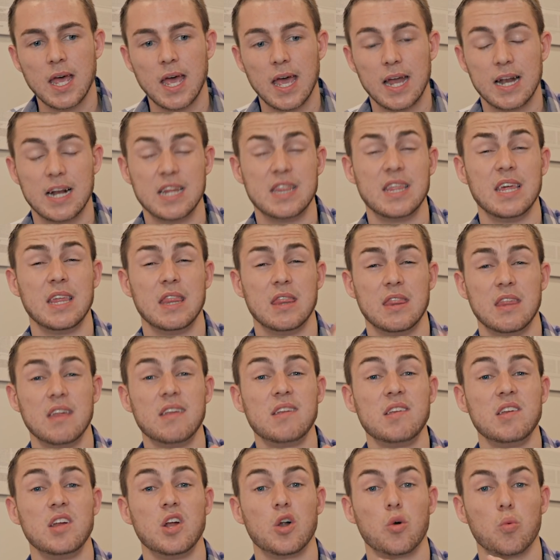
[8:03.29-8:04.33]
and I think
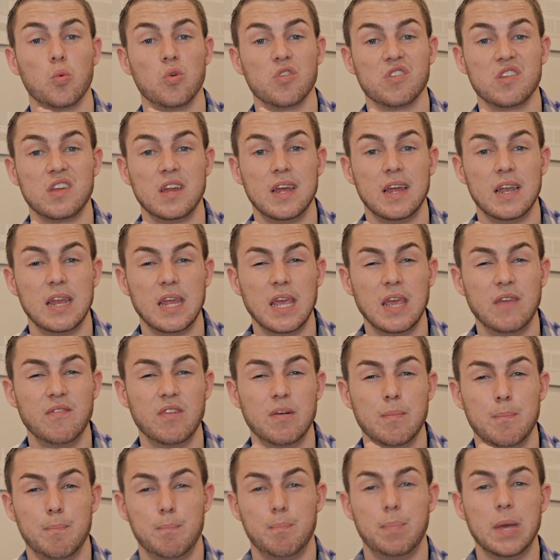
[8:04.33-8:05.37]
this year we'll see an
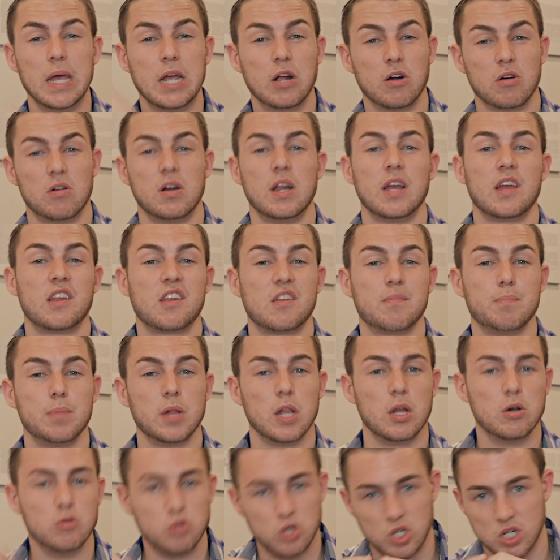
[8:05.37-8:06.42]
even bigger
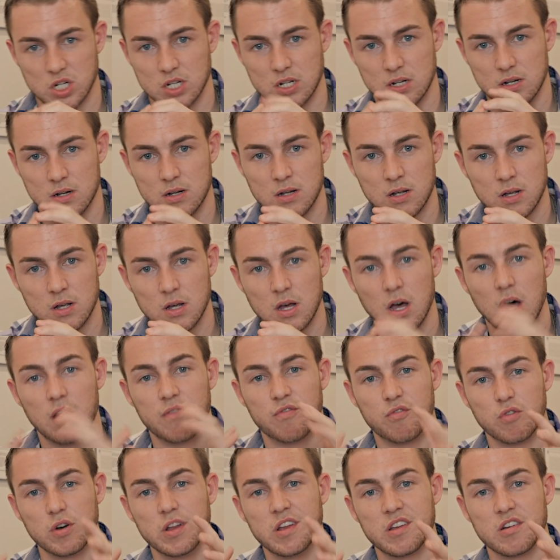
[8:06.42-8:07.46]
explosion
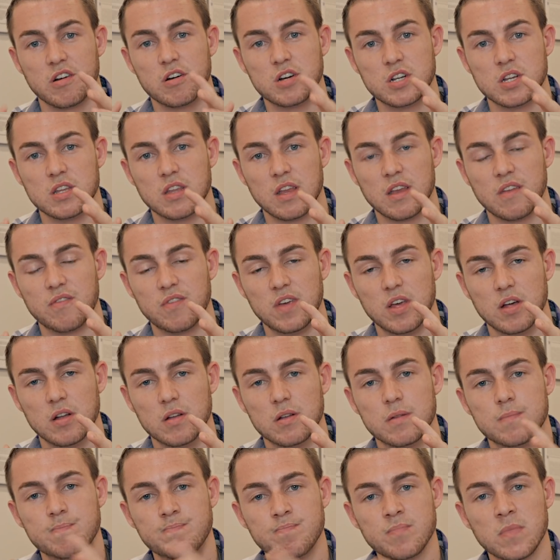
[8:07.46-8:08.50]
of research in this field.